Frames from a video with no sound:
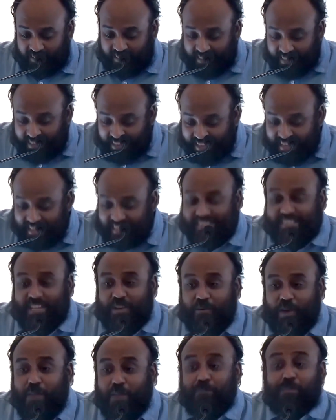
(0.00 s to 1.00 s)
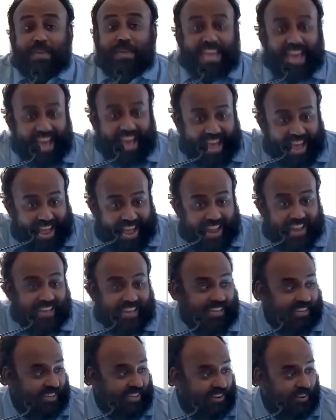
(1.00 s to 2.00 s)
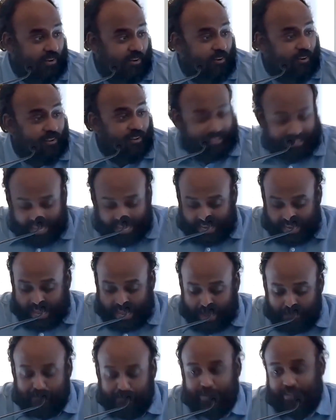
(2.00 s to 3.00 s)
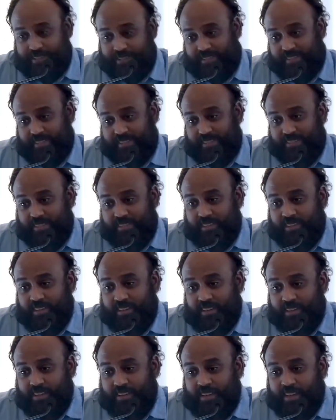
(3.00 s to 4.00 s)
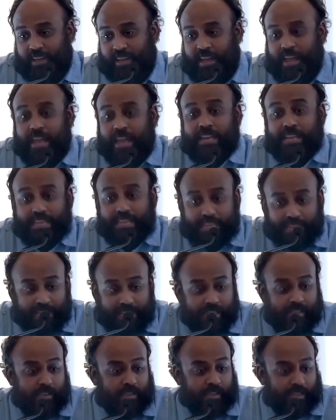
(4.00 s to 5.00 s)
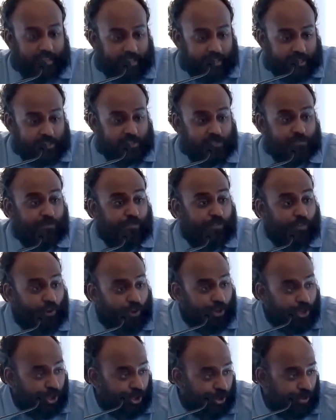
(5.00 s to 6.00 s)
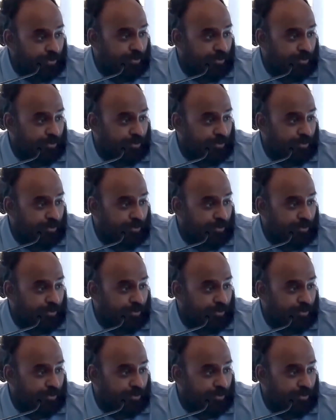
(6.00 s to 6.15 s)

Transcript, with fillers: He is the one behind all that happens, and he is for you.